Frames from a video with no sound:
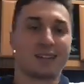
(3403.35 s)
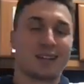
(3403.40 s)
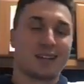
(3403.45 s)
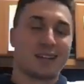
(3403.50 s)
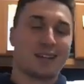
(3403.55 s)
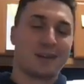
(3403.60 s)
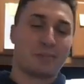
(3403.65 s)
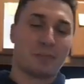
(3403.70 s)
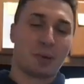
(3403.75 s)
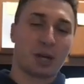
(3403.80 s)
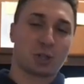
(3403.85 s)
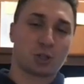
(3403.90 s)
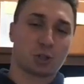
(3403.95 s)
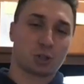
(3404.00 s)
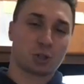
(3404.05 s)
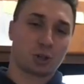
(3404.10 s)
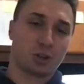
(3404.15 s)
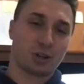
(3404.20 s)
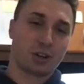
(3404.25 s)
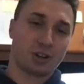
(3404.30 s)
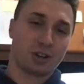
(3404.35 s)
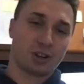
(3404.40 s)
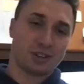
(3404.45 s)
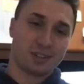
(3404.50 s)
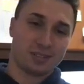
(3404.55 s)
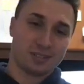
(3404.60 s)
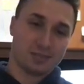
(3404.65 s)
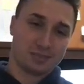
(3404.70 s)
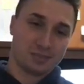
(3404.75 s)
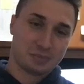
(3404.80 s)
Make sure
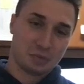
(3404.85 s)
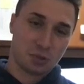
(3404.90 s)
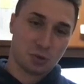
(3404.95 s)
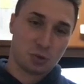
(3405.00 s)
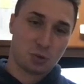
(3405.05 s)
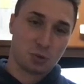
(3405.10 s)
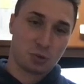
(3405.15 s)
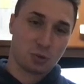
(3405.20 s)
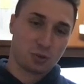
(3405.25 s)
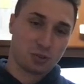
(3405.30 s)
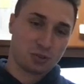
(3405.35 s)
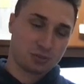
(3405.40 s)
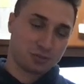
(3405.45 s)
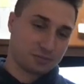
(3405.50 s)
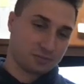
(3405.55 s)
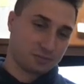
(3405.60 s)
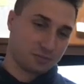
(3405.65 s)
you